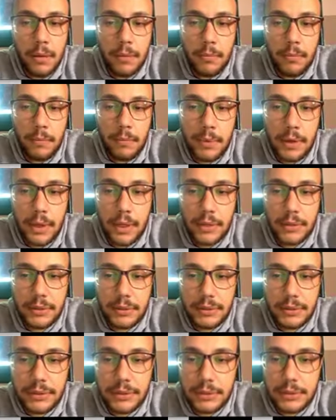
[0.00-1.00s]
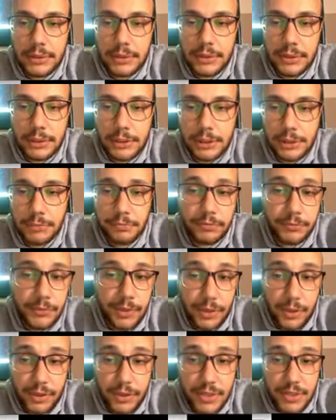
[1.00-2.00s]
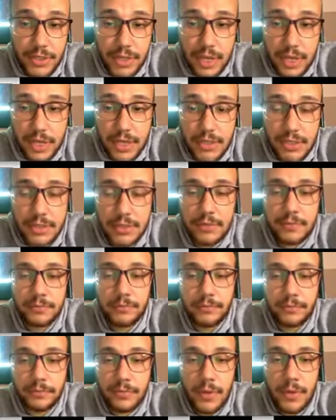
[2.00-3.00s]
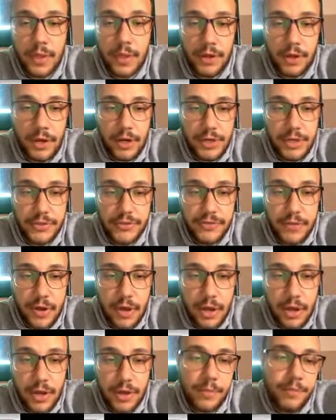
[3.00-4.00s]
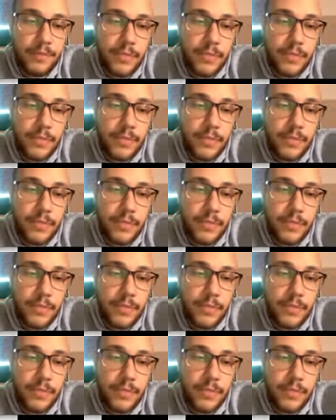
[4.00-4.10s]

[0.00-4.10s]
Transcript: But in this case, here's phi.